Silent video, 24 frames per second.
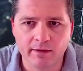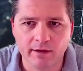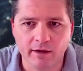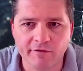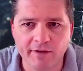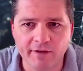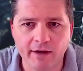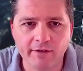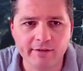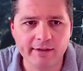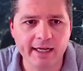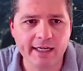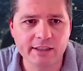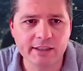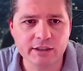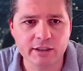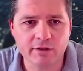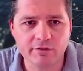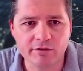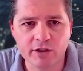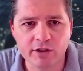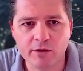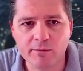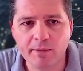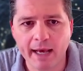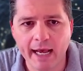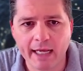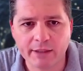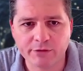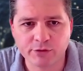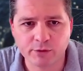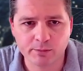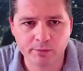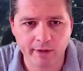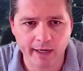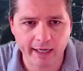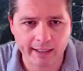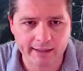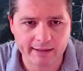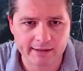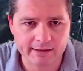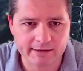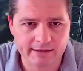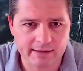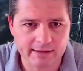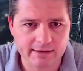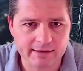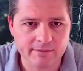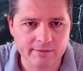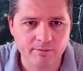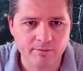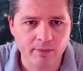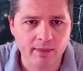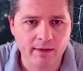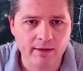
A foundation of good password practices